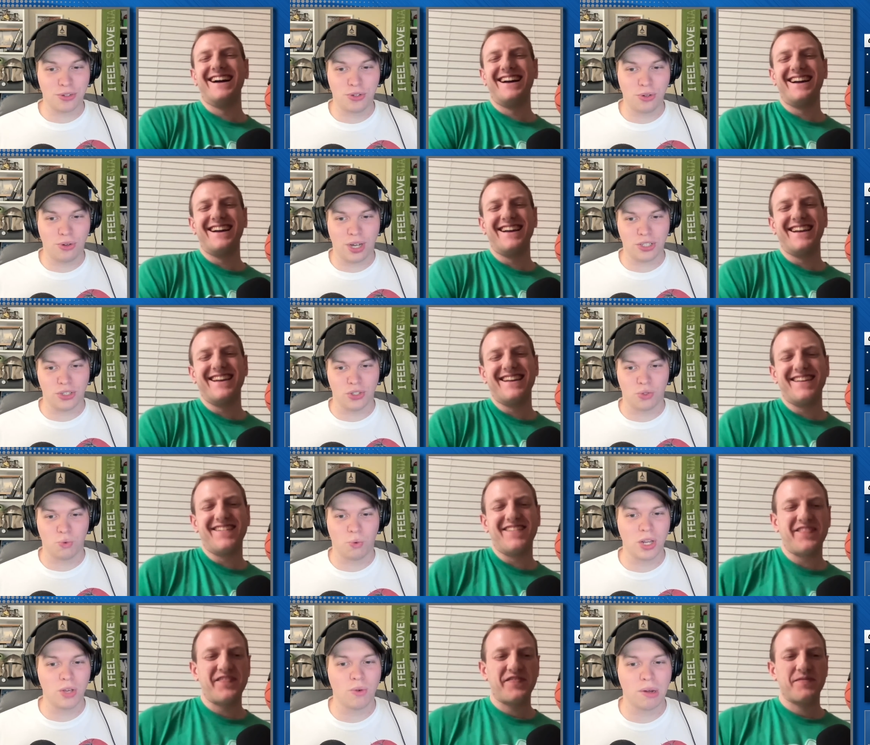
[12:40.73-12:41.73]
Speaker 1: two questions.
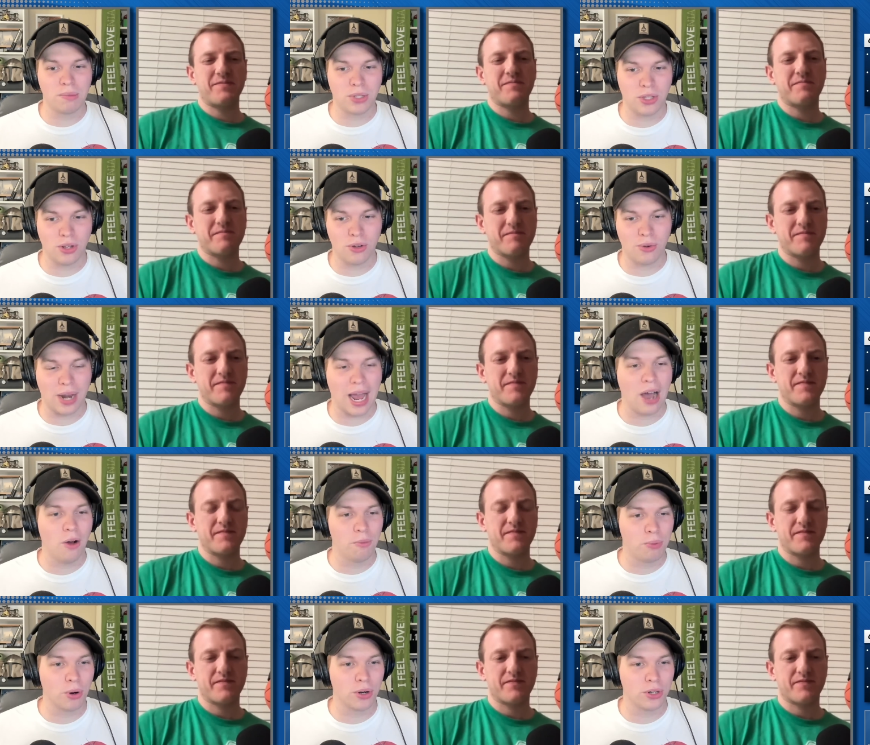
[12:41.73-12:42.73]
What do you want him to do, and how
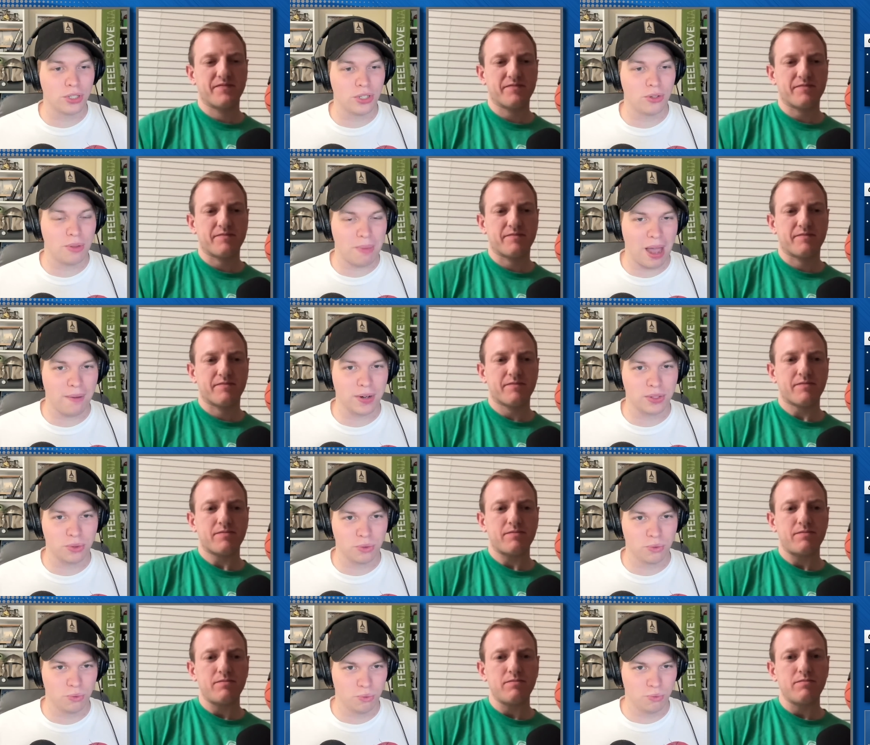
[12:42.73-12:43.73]
important do the Mavericks
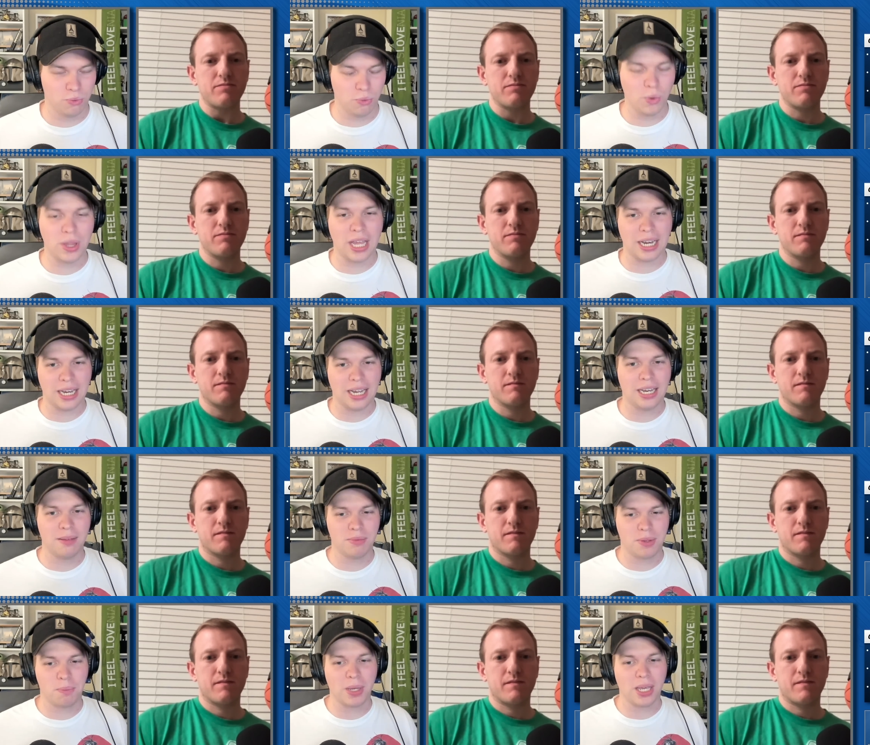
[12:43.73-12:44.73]
would they need him
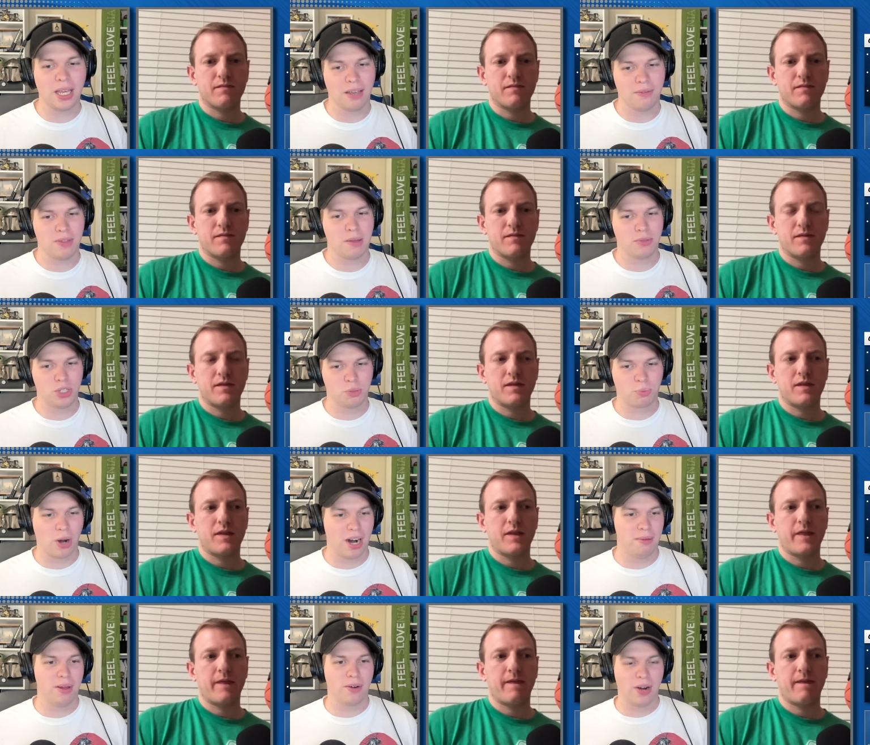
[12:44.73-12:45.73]
to be if they've just
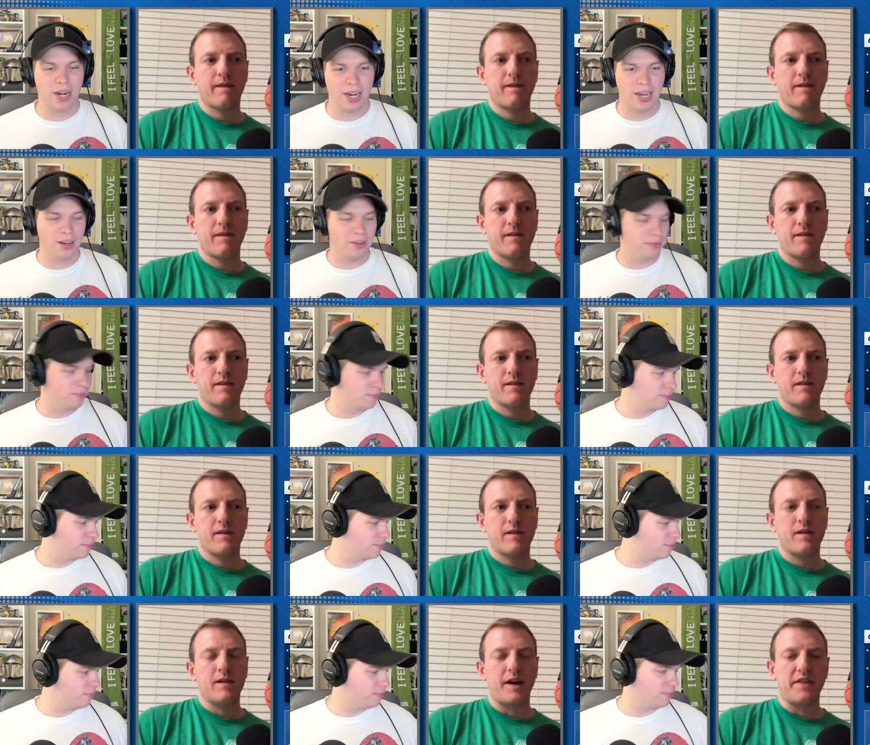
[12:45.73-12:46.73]
brought him in right now?
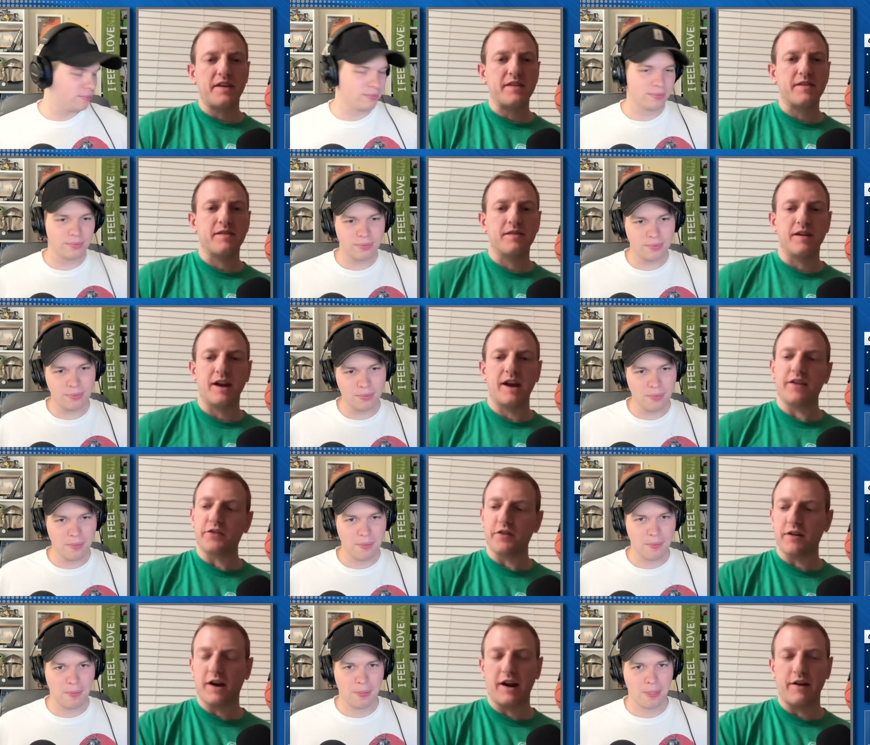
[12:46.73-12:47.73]
Speaker 2: I think the
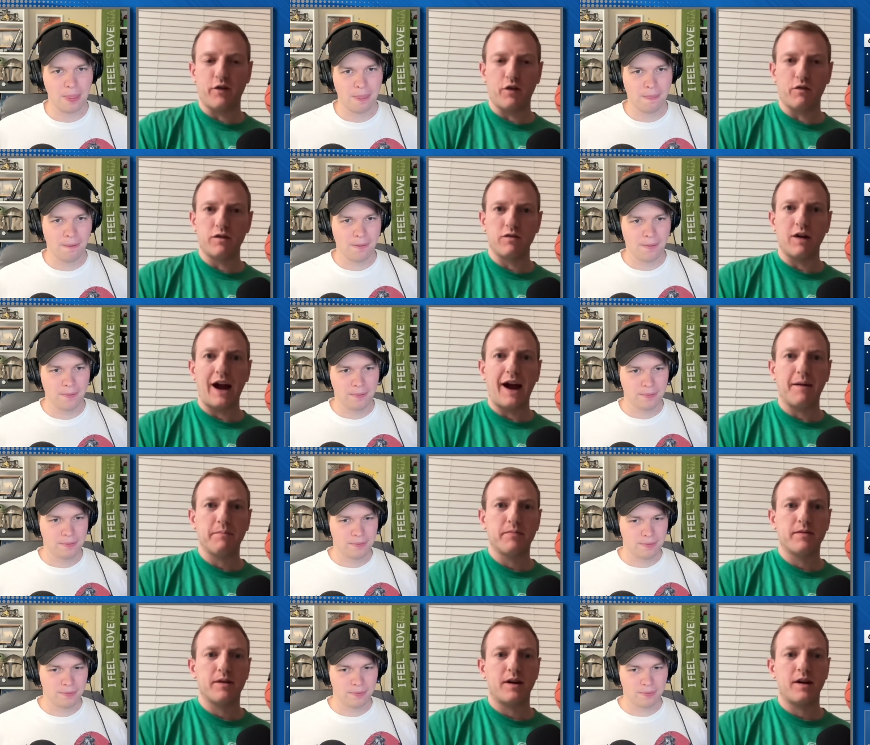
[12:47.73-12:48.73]
answer will kind of
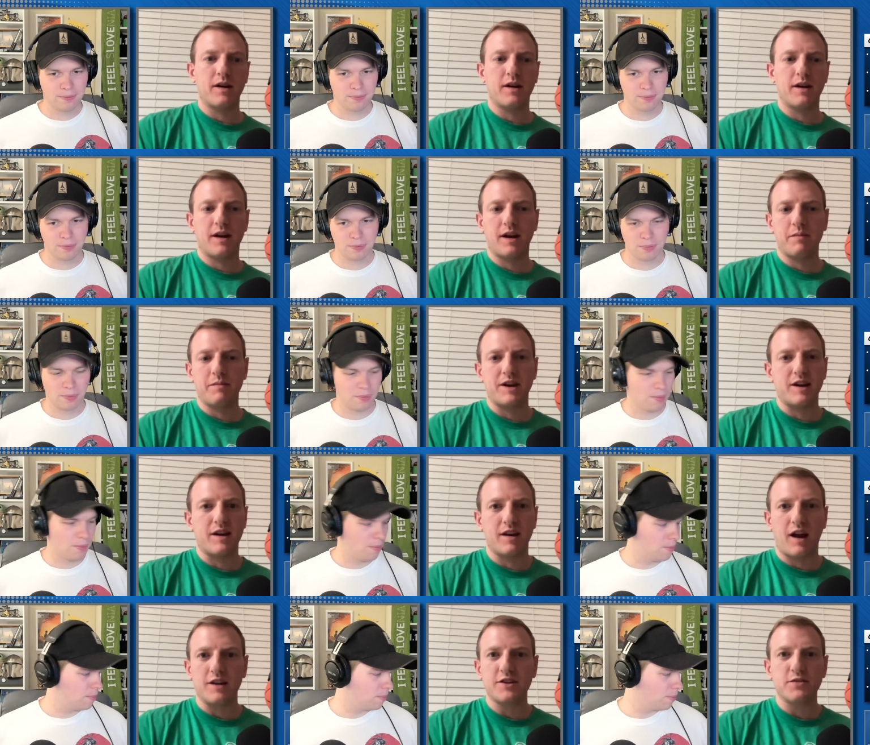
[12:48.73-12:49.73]
overlap. I
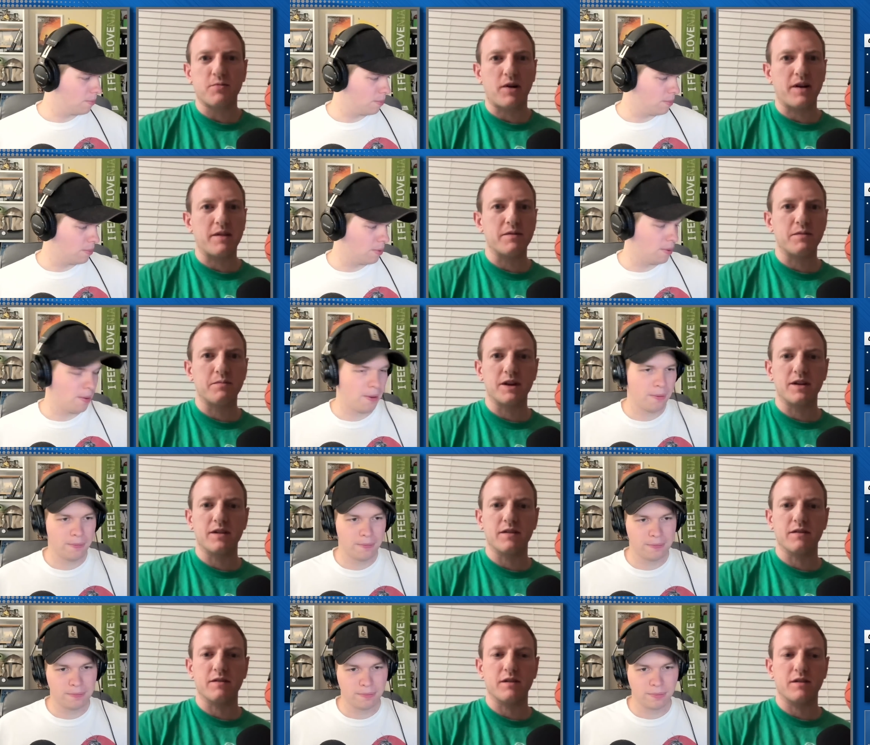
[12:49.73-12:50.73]
mean, I just want him to be
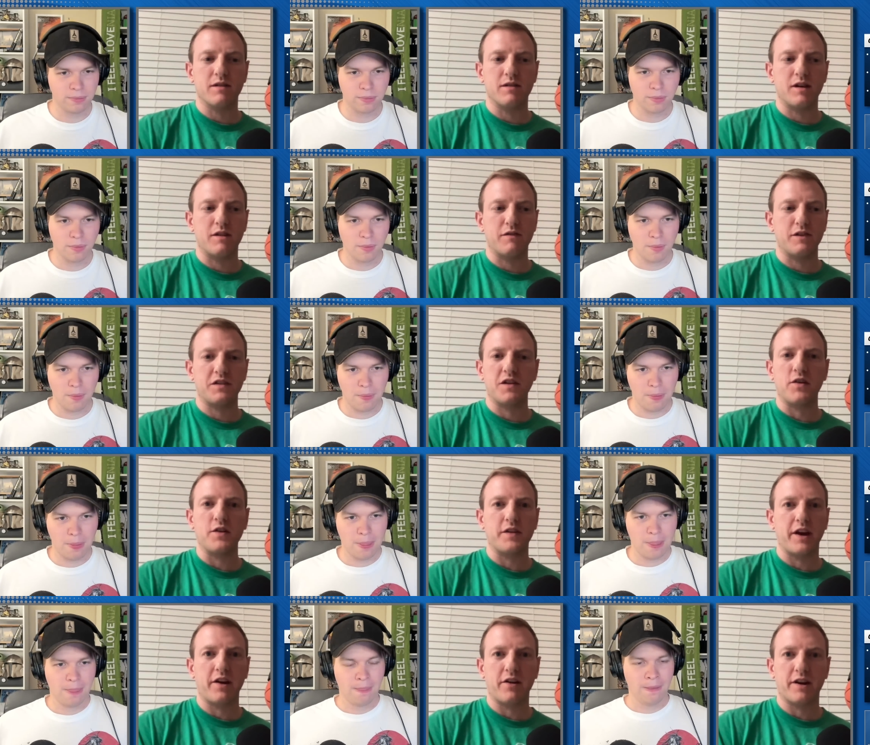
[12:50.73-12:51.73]
a, a
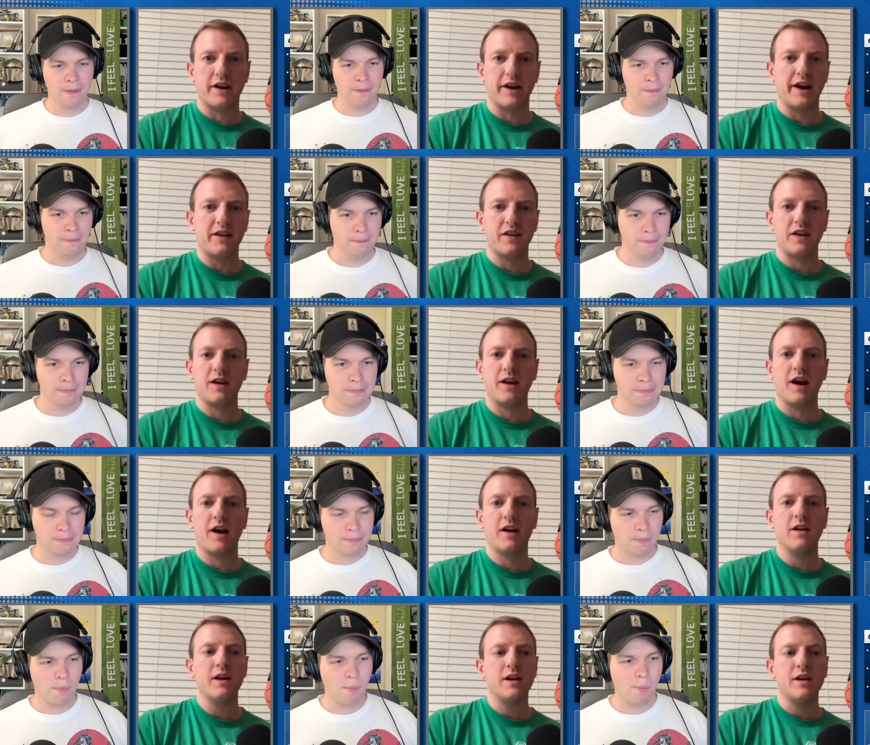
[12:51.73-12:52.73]
facilitator, connecting guy,